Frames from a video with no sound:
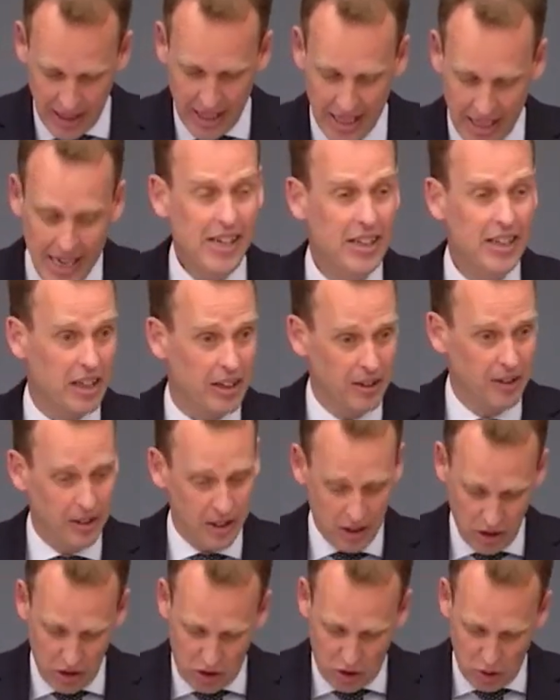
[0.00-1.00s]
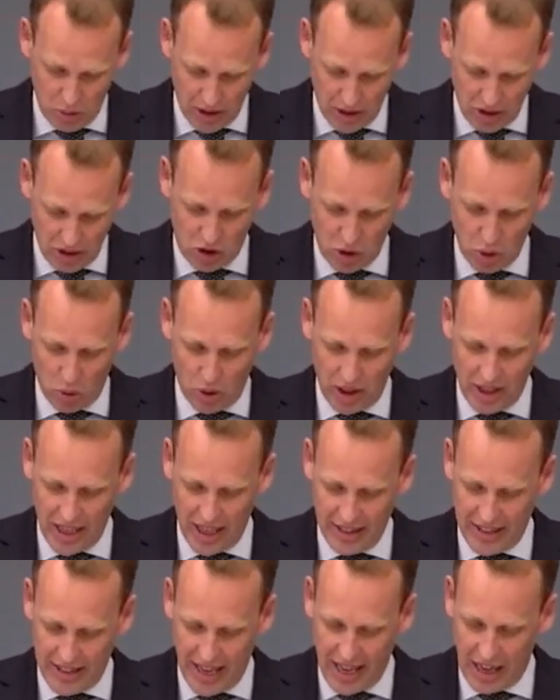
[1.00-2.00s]
Either to ensure
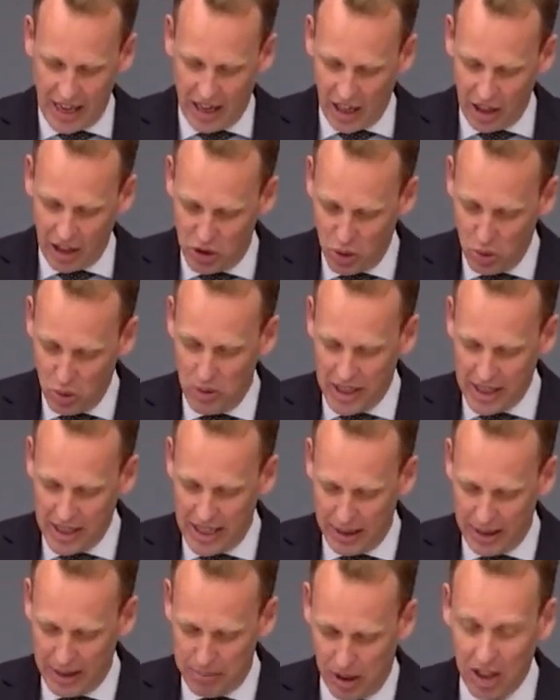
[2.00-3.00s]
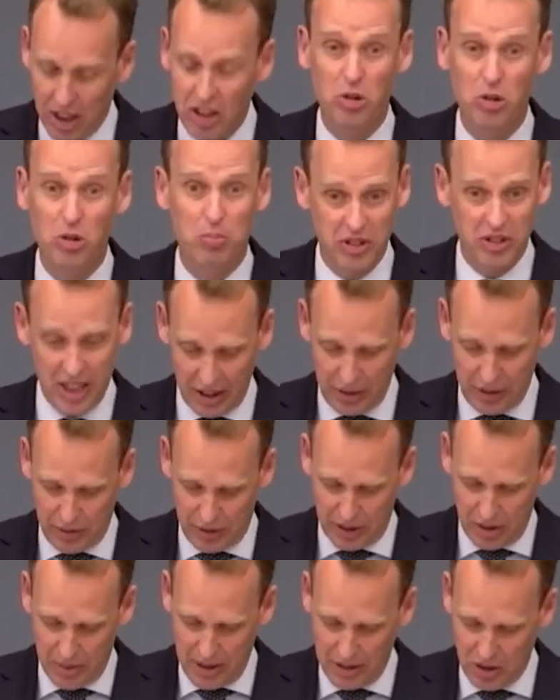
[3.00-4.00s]
that they are doing their part to protect
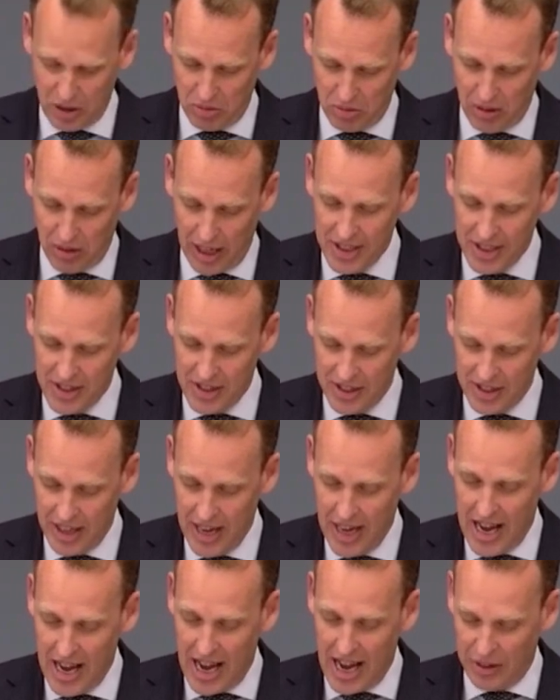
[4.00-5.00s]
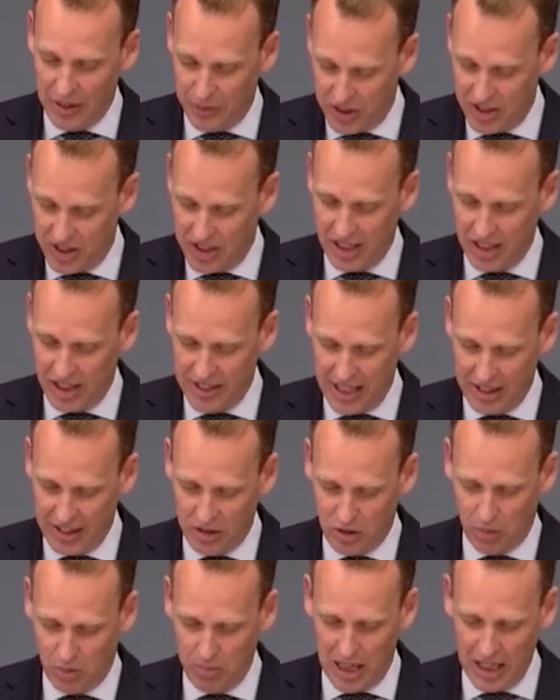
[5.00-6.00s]
fundamental rights and facilitate
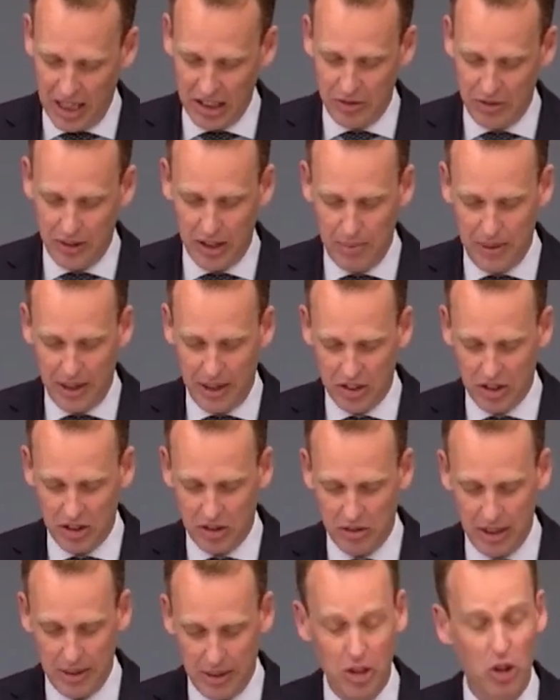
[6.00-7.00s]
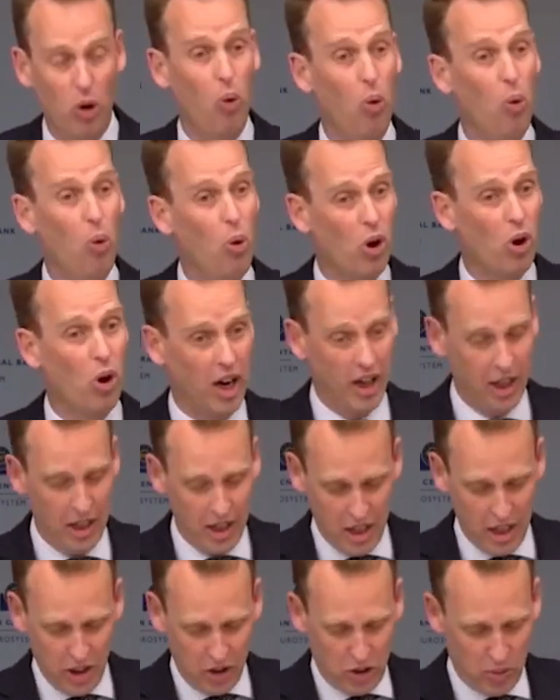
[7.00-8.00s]
compliance with the Paris Agreement, or
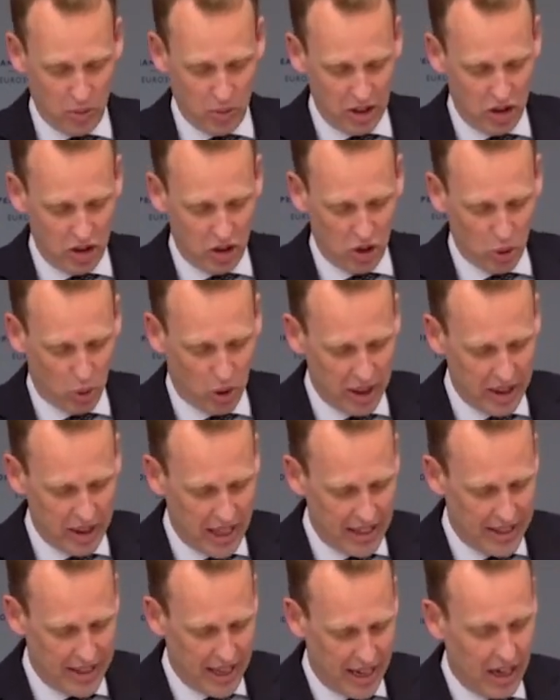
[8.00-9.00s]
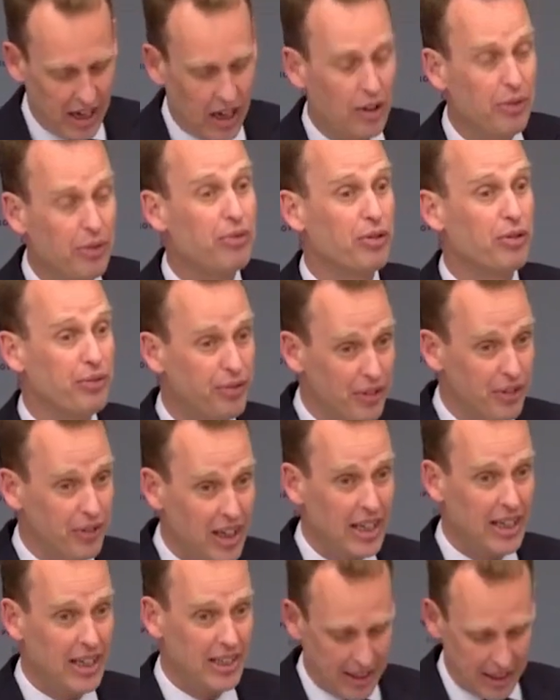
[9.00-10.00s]
to ensure that they are
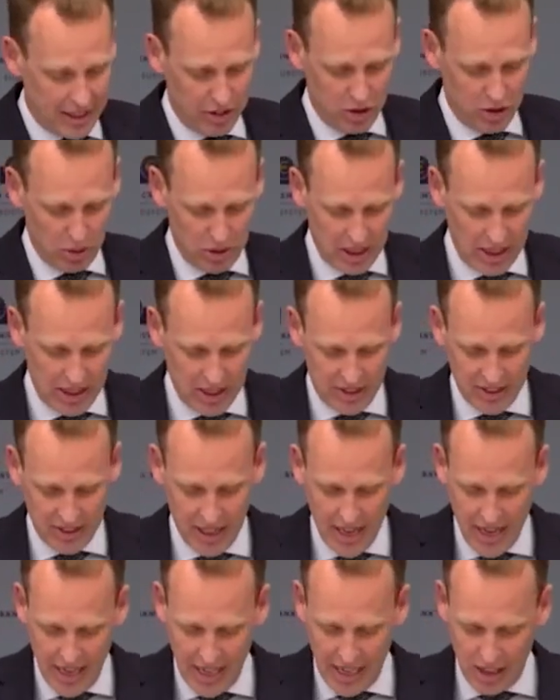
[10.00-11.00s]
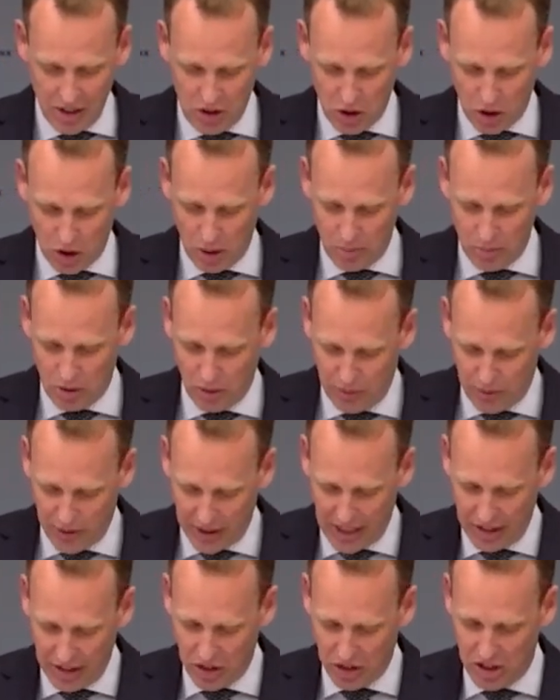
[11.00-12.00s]
fulfilling their duties in terms of
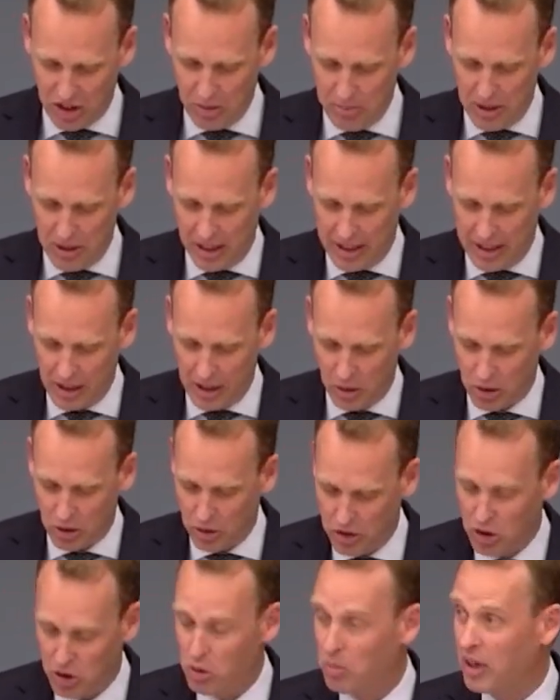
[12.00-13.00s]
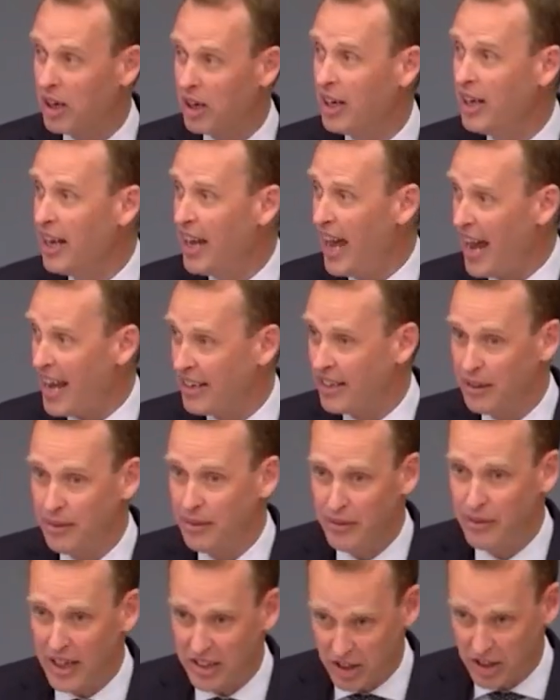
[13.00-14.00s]
financial stability or consumer and
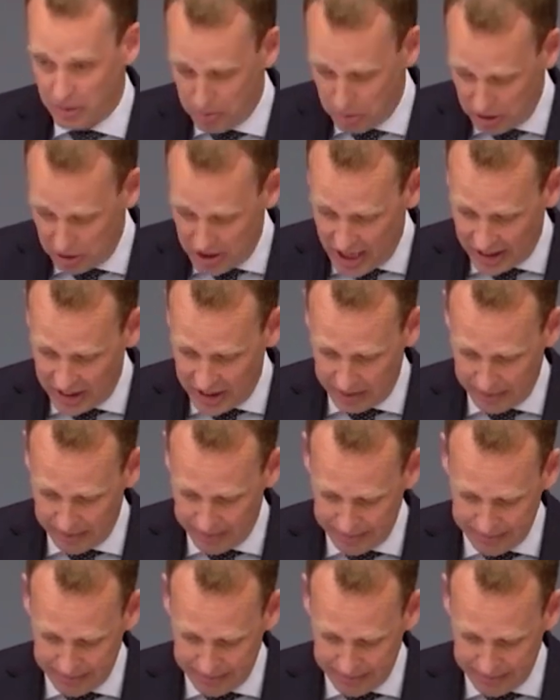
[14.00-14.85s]
investor protection.